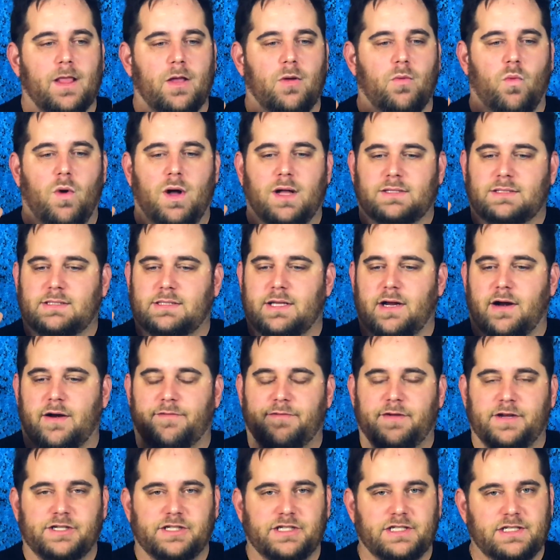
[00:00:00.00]
What's their
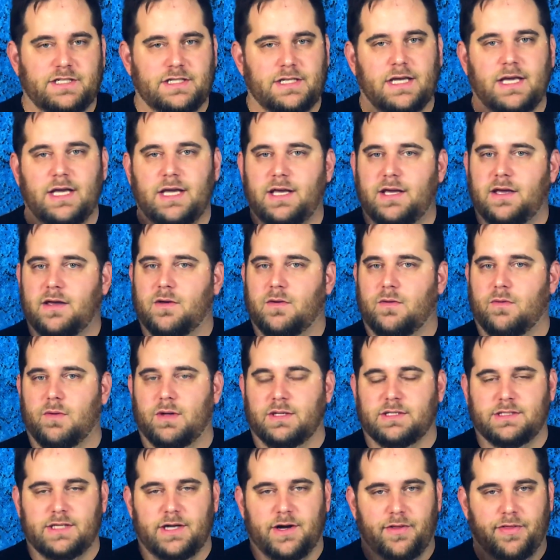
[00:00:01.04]
efficiency?
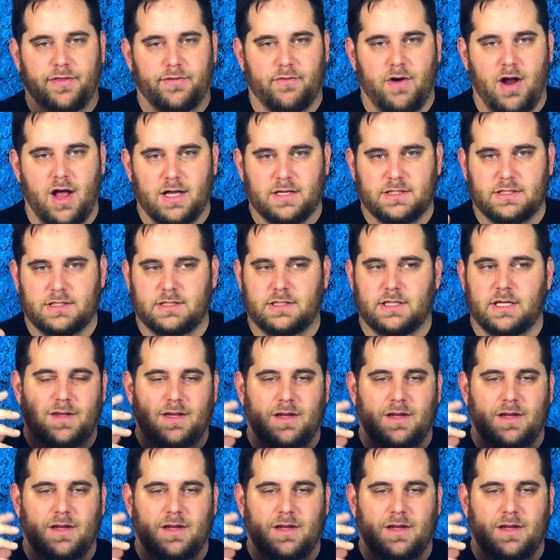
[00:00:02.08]
What's their thrust?